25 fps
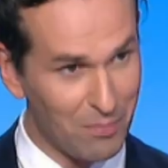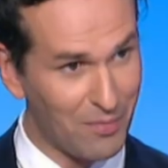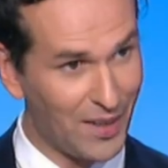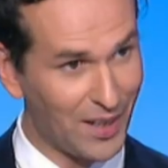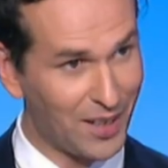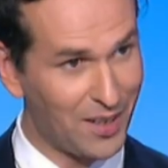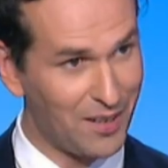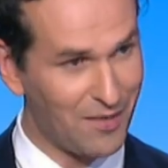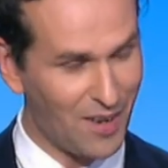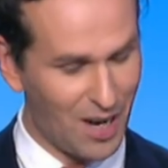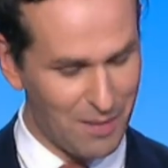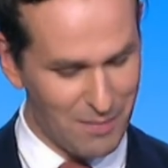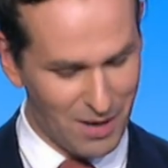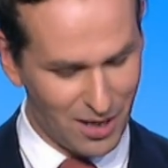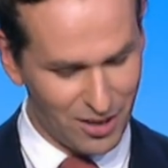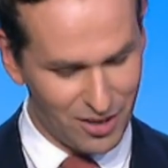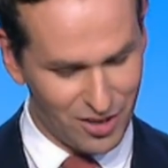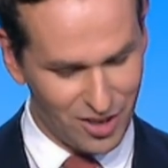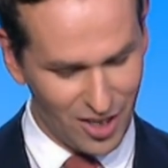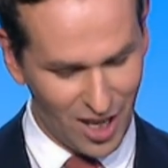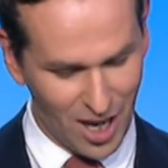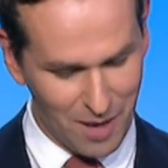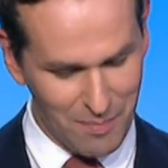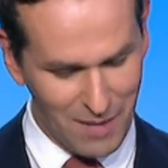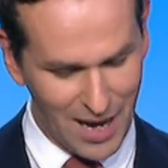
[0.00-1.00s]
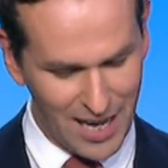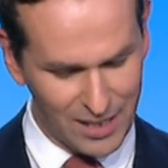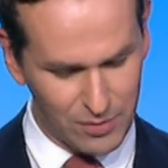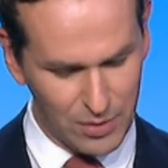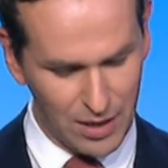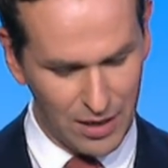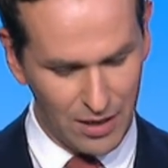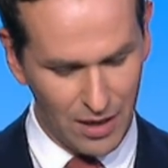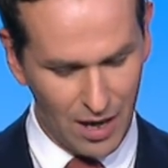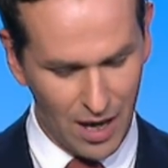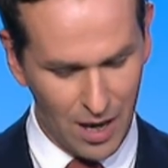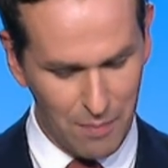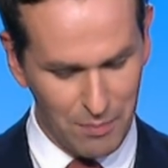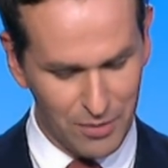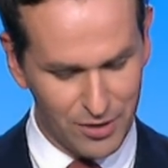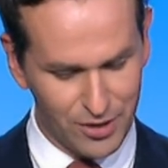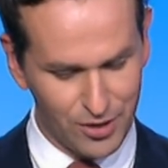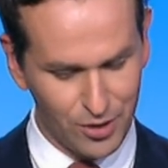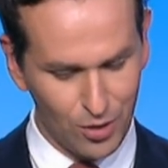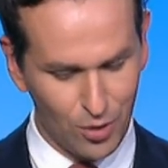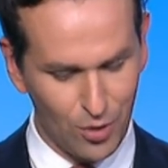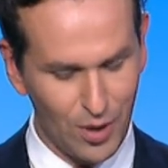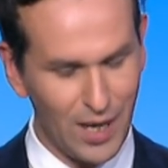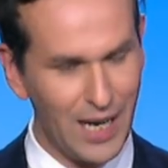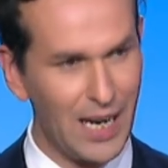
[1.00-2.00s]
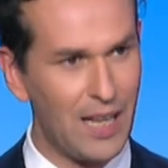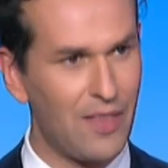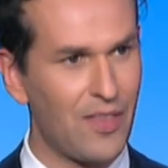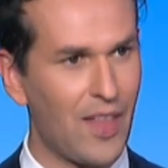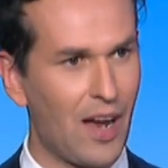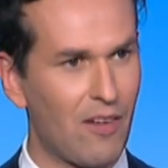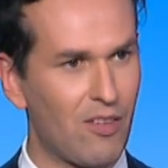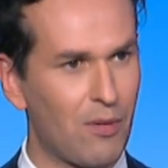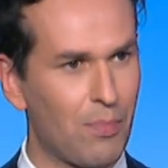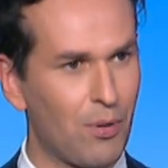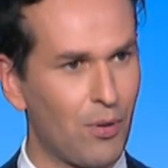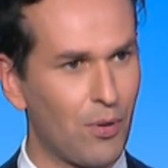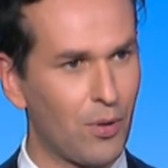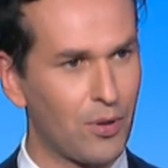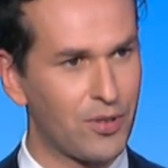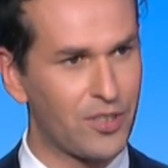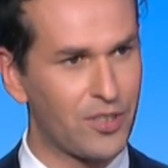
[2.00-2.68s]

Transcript: Thank you very much. As we saw in that report,